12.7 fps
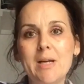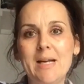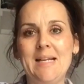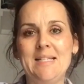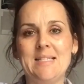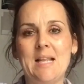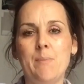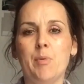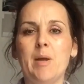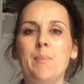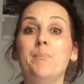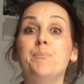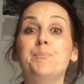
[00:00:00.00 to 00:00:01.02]
really
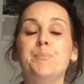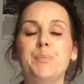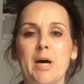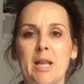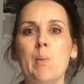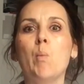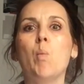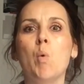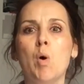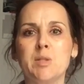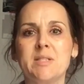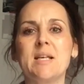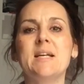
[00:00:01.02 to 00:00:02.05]
slippery, but it
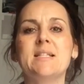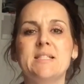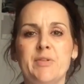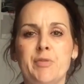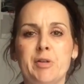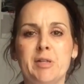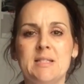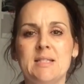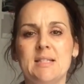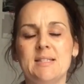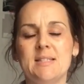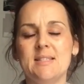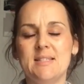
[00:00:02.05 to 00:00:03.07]
was a different
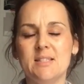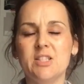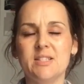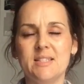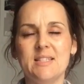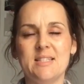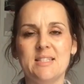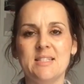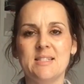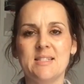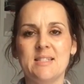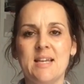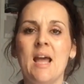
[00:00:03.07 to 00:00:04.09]
consi
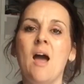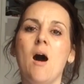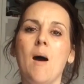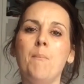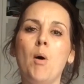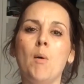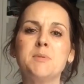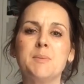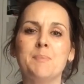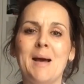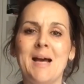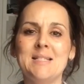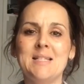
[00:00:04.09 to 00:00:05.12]
consistency. I popped a
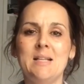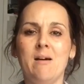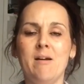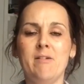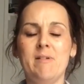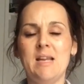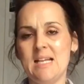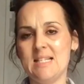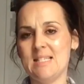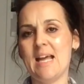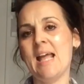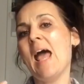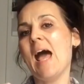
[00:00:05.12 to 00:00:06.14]
panty liner in
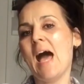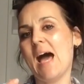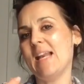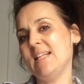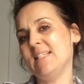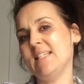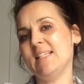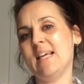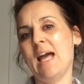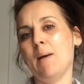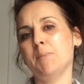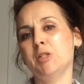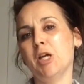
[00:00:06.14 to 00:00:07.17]
yesterday and it did
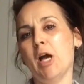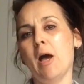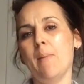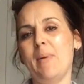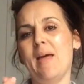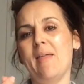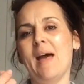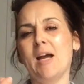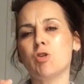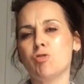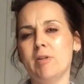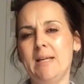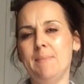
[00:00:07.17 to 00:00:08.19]
capture a bit of that
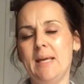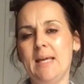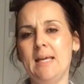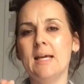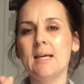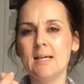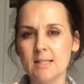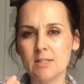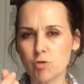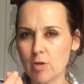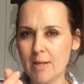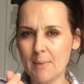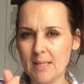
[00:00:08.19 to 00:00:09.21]
creamy,
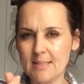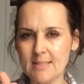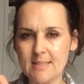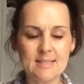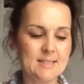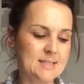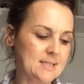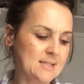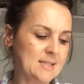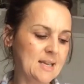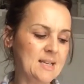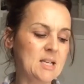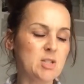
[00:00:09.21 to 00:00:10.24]
creamy
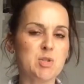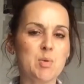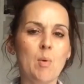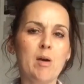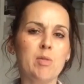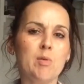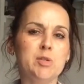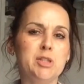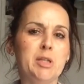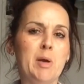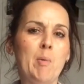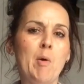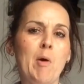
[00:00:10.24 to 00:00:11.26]
consistency. So I thought, you
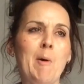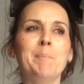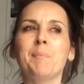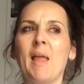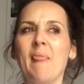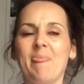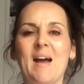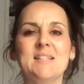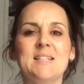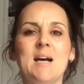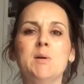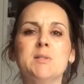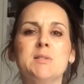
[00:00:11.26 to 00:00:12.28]
know what?
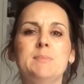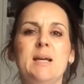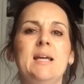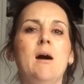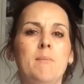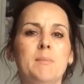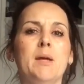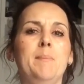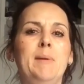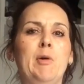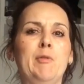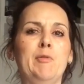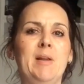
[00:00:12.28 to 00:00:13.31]
That tells me I'm going to
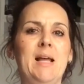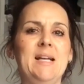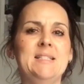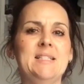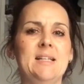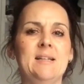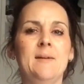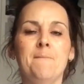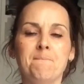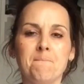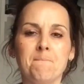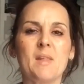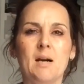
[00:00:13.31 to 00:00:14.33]
be ovulating
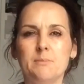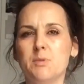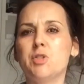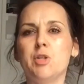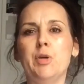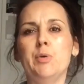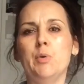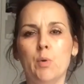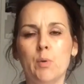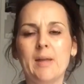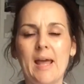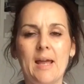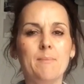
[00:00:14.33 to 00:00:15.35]
um, soon
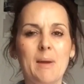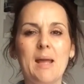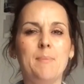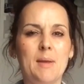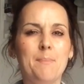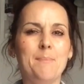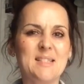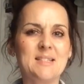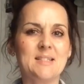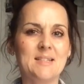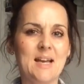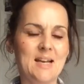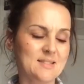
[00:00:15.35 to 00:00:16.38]
or getting maybe a
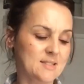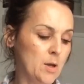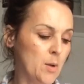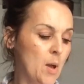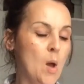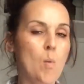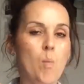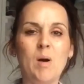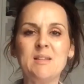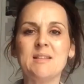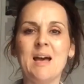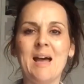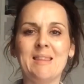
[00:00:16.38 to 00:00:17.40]
better test. So
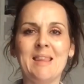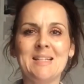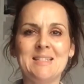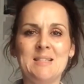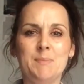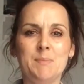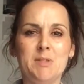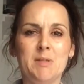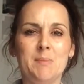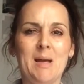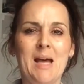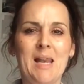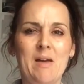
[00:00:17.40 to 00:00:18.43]
once I had that
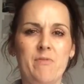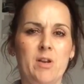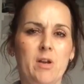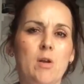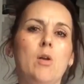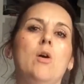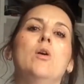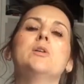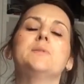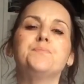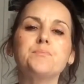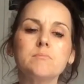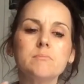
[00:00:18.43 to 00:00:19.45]
symptom at 11 o'clock
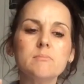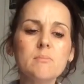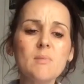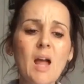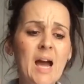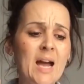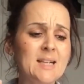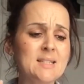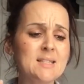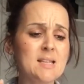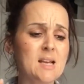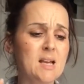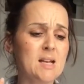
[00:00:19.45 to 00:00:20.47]

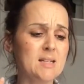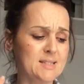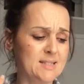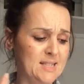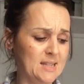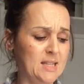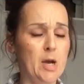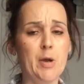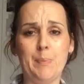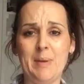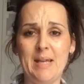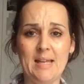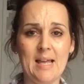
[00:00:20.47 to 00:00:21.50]
and did the
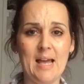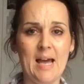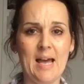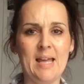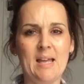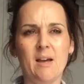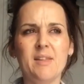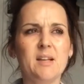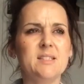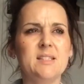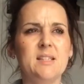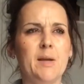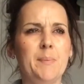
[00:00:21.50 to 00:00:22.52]
OPK, I think I
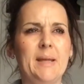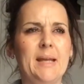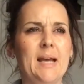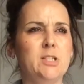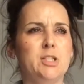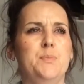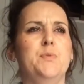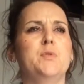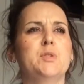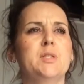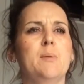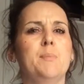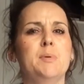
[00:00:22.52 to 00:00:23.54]
did the OPK just
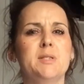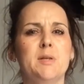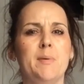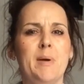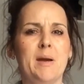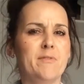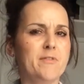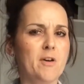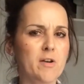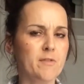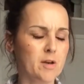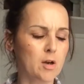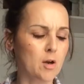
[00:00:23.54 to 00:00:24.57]
before supper, so around
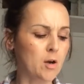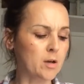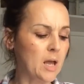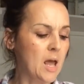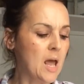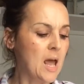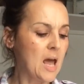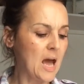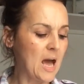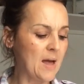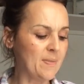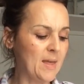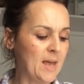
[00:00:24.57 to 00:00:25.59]
five o'clock.
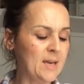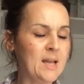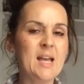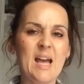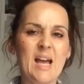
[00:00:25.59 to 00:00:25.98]
And then